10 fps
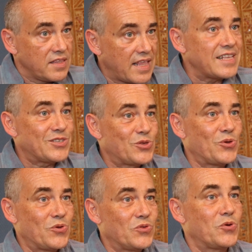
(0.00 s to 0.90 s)
That's
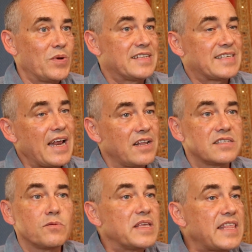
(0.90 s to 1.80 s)
the real
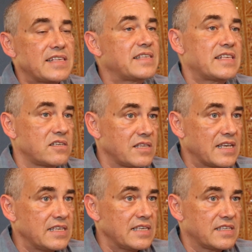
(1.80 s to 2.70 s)
silence, but that doesn't
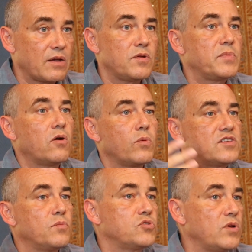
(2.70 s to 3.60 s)
exist. There will be
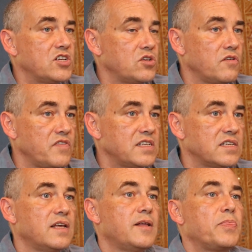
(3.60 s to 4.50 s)
always a modulation of it,
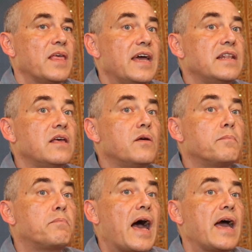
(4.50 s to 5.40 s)
and
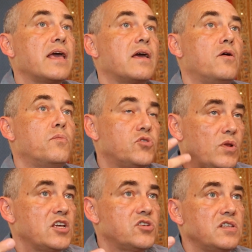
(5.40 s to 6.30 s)
by a
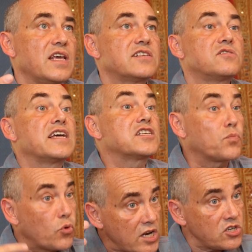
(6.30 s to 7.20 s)
modulation there is an
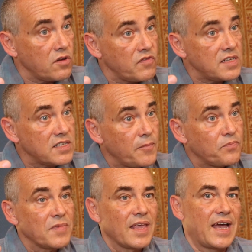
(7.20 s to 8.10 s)
expression of it,
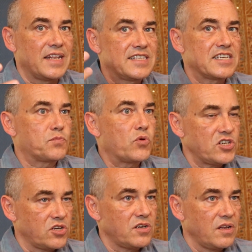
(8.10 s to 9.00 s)
and this
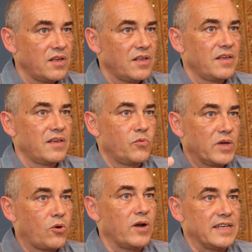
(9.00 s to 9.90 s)
expression, we
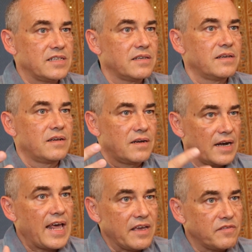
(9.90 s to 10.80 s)
call it
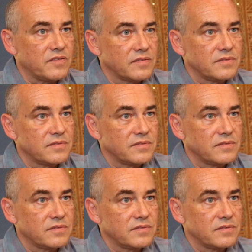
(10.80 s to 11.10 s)
life.